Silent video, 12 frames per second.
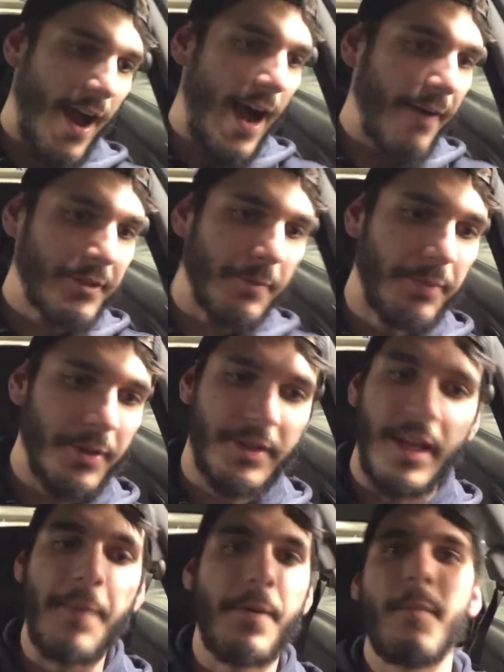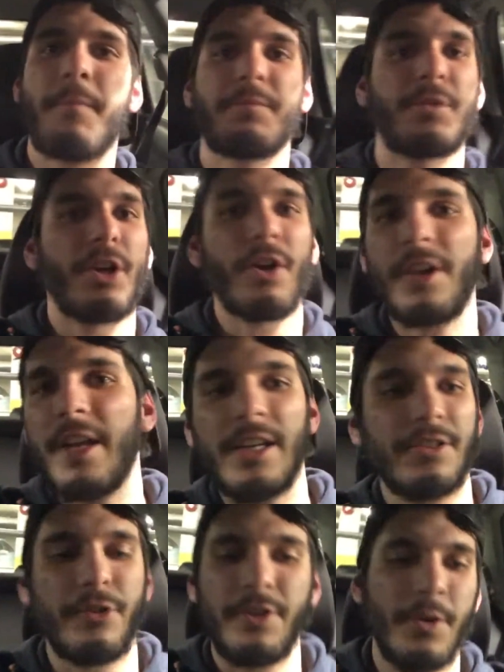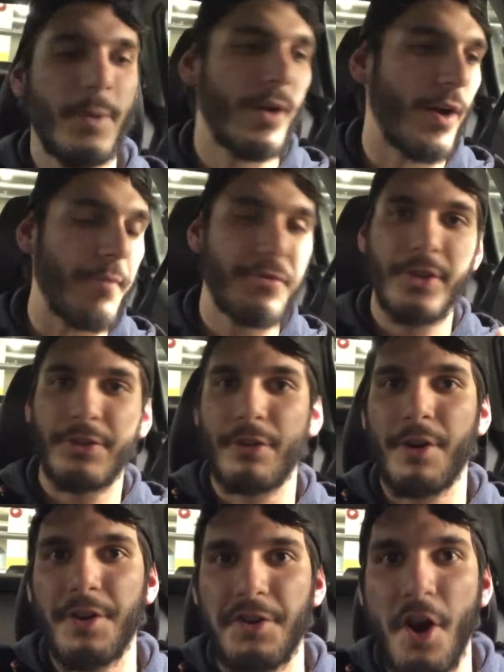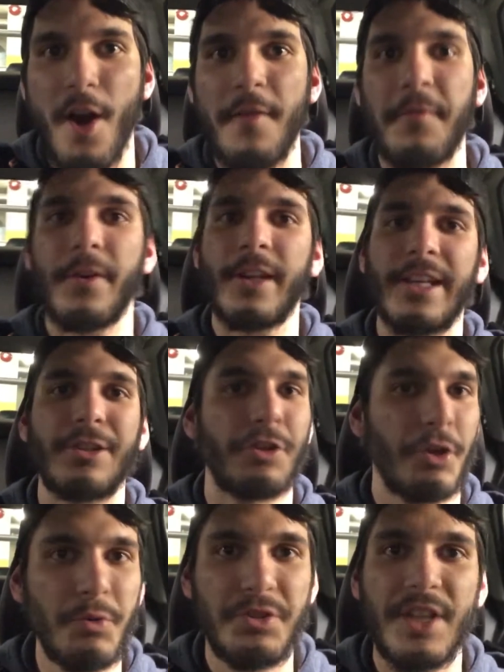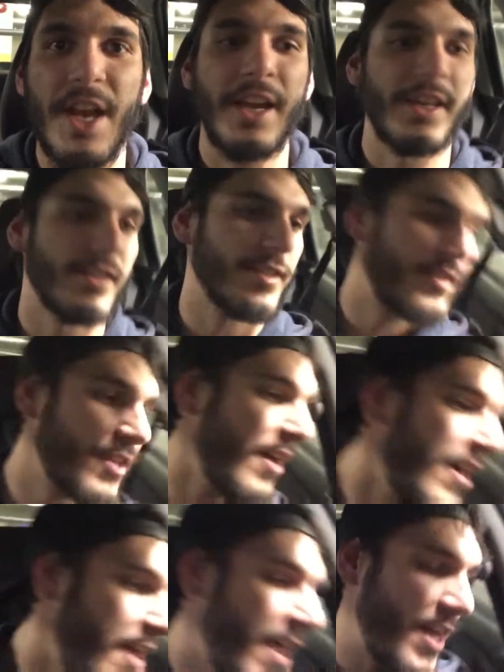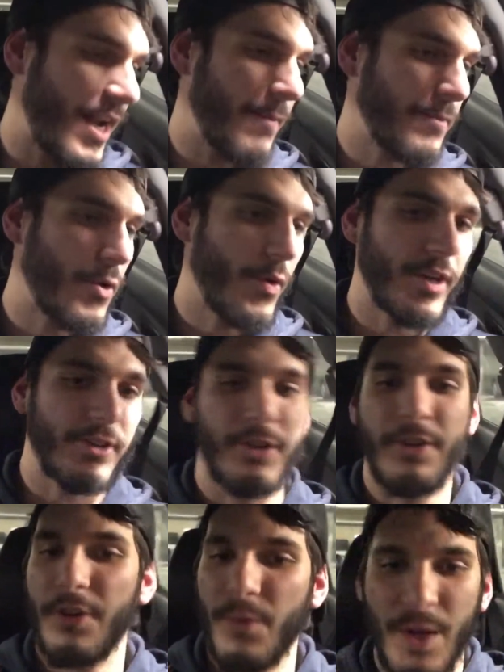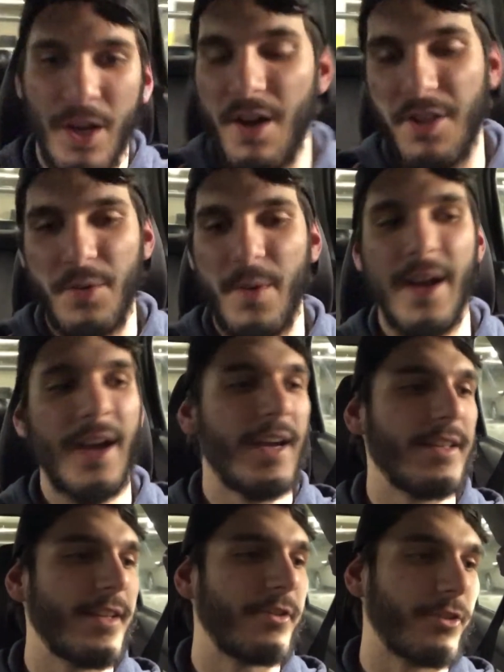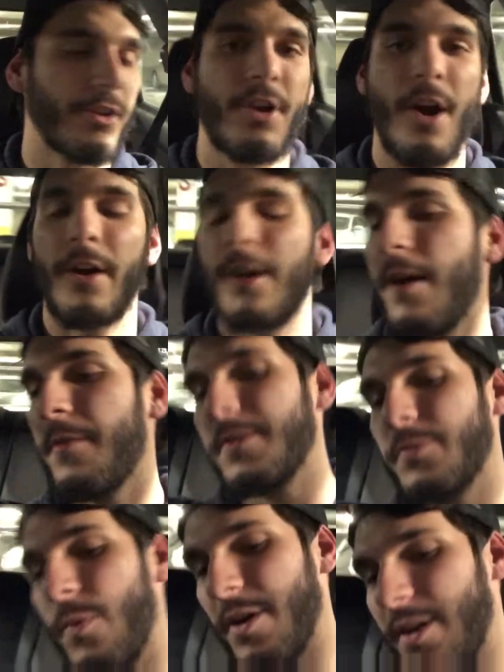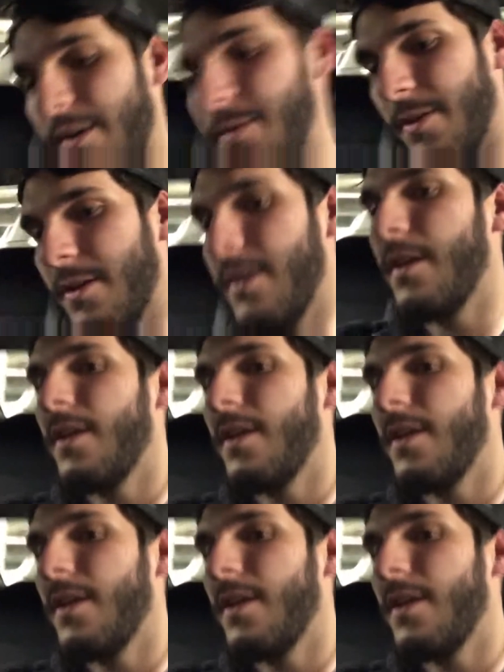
I have to keep on turning and turning the wheel. I'm just gonna turn on the car for like 2 seconds, and I'm going to turn the wheel all the way and then turn the car off. It's whatever.